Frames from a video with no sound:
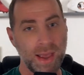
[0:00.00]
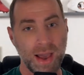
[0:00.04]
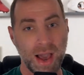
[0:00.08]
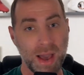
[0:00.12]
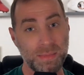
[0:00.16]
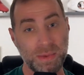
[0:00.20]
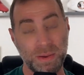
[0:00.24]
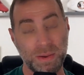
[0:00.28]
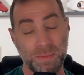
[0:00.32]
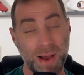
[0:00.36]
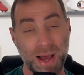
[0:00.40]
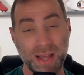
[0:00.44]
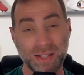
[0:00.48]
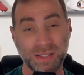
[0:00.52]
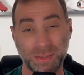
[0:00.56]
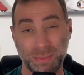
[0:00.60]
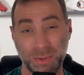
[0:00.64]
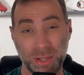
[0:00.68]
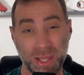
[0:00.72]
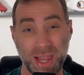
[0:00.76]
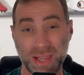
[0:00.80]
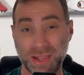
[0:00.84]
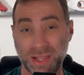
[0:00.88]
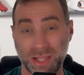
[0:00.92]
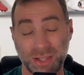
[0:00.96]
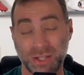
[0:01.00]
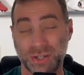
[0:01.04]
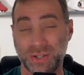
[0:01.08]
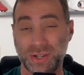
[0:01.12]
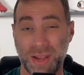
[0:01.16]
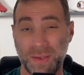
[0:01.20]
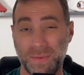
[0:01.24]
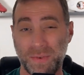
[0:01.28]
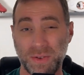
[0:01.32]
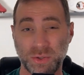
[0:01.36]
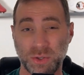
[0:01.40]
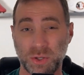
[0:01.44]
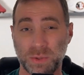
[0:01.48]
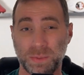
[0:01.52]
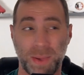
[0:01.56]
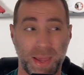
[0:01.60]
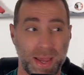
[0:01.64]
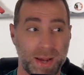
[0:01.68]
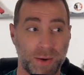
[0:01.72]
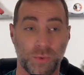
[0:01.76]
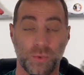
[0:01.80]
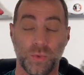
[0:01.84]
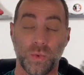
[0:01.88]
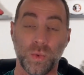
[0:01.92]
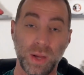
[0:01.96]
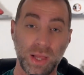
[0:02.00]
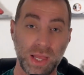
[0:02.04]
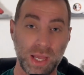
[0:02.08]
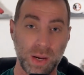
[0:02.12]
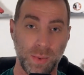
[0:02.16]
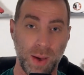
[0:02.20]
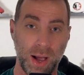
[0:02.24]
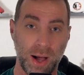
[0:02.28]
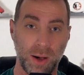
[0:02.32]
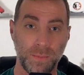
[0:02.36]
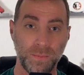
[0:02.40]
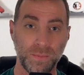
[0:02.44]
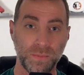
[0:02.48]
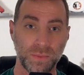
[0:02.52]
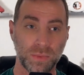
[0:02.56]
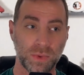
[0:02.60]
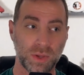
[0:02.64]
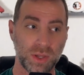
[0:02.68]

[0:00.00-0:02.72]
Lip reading: I mean, possibly. I thought their defense was playing really well.